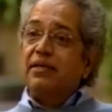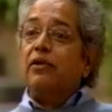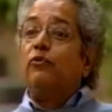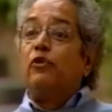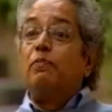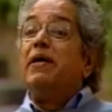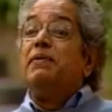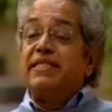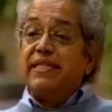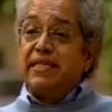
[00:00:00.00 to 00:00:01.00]
may be seen
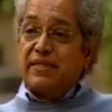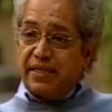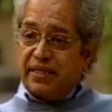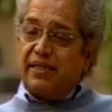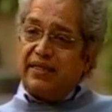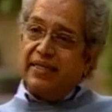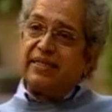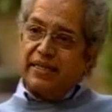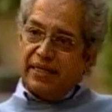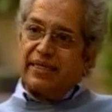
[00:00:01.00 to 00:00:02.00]
as discourteous in the
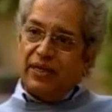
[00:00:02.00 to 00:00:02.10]
south.